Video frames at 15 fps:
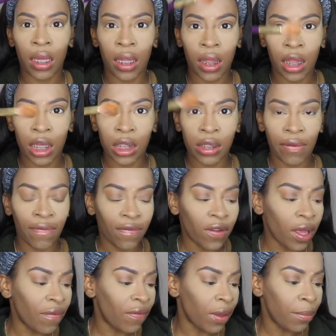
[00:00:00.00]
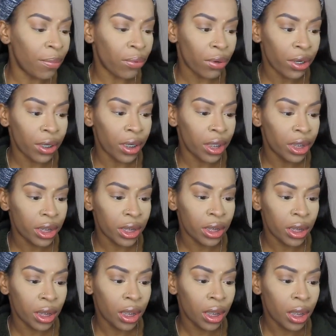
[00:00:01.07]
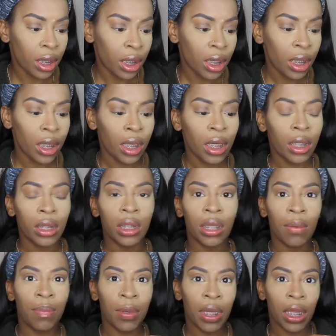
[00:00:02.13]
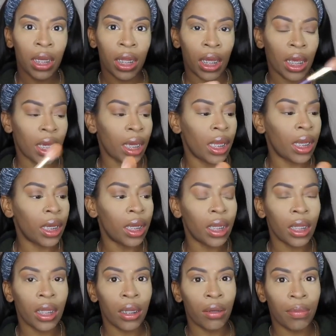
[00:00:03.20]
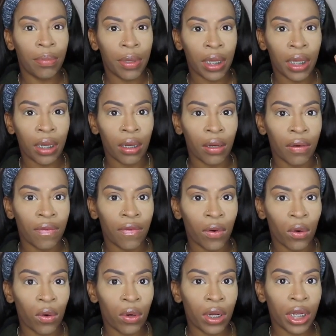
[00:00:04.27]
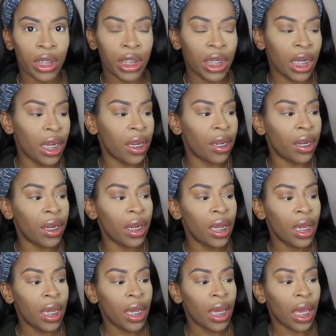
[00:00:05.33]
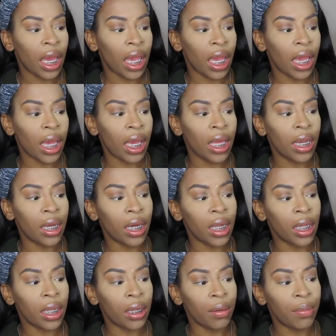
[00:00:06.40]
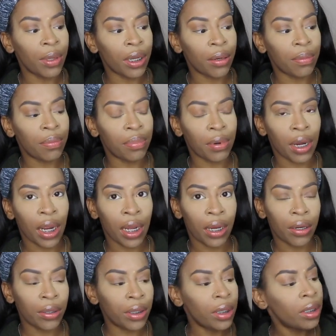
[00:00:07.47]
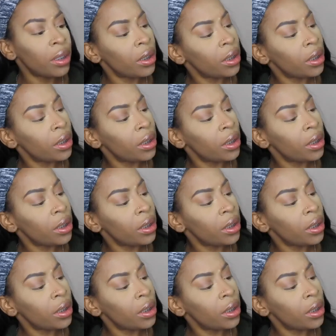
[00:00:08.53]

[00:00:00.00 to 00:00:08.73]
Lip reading: This fluffy brush, dipping it in a little bit of orange here and a little bit of brown